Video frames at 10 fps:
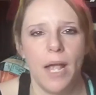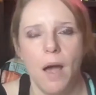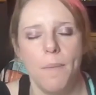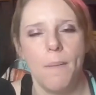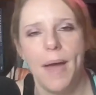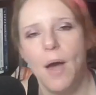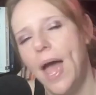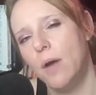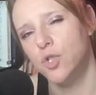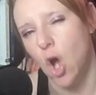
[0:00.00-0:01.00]
up about
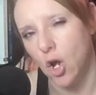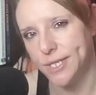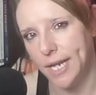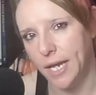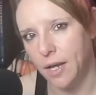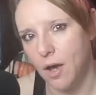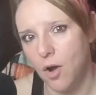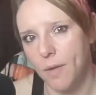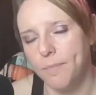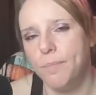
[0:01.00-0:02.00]
how toxic our